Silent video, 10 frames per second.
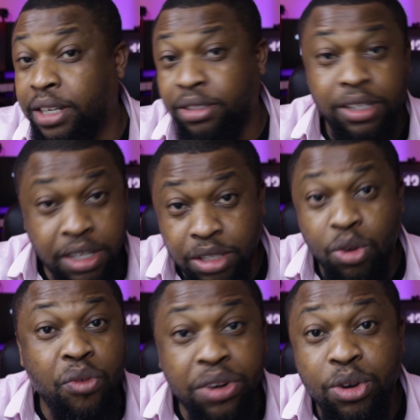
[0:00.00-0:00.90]
I did it
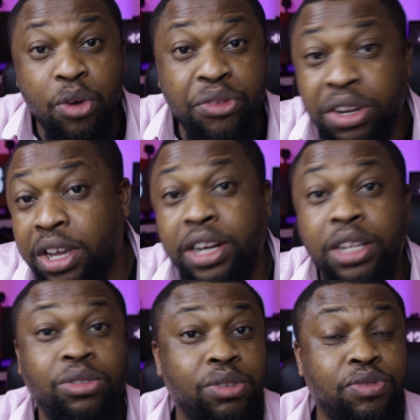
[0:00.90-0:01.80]
over and over again.
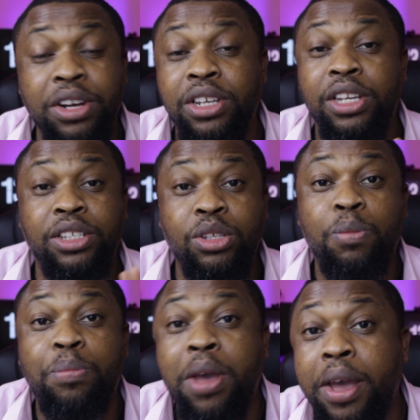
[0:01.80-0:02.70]
It was very easy
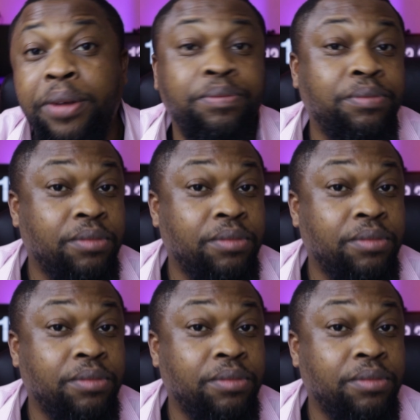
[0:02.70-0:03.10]
to pair.